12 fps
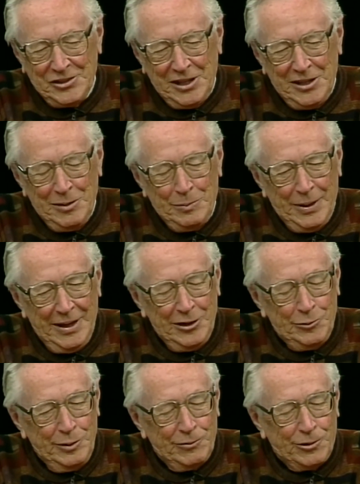Sunday
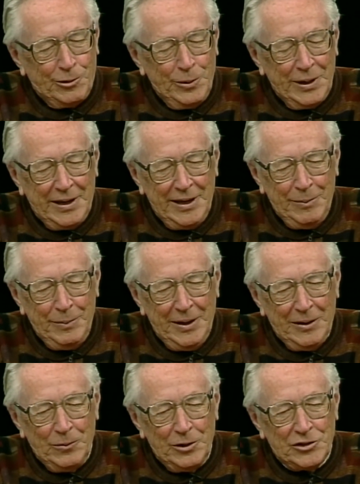page before we came
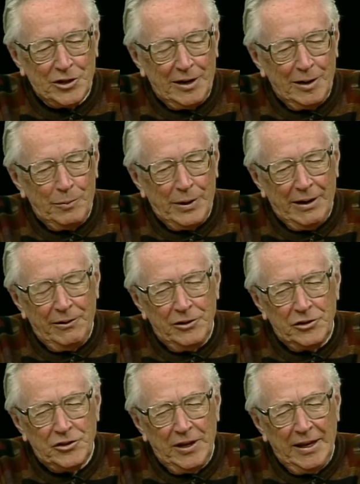in where Charlie
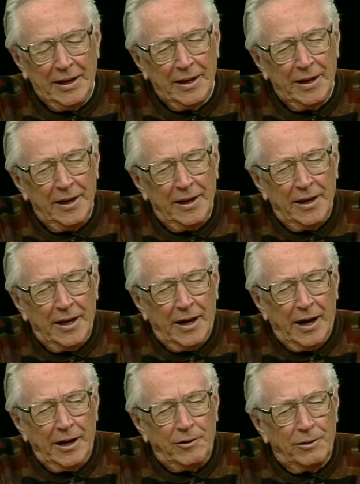Brown is saying,
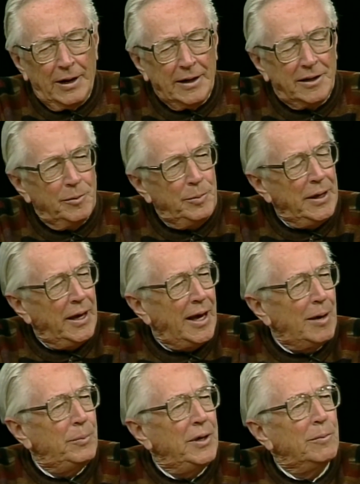I don't like to be
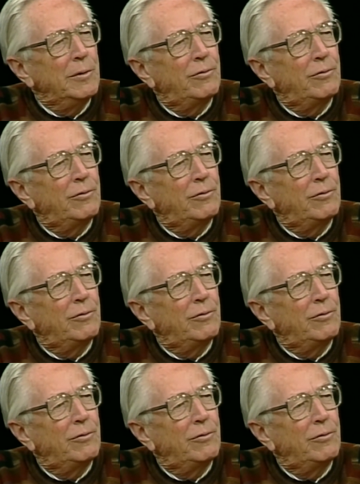happy.